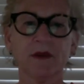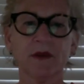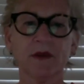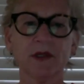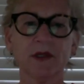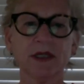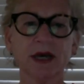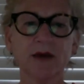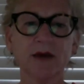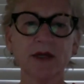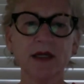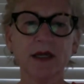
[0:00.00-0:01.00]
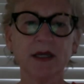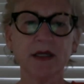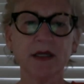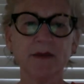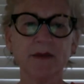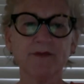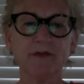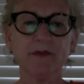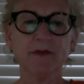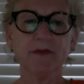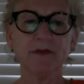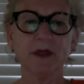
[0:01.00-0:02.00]
This is the habanera.
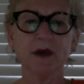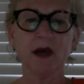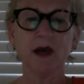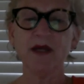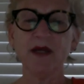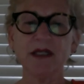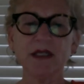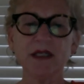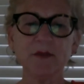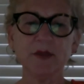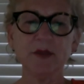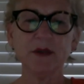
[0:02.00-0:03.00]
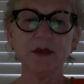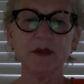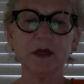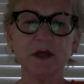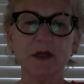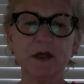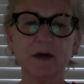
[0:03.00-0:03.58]
I picked a simple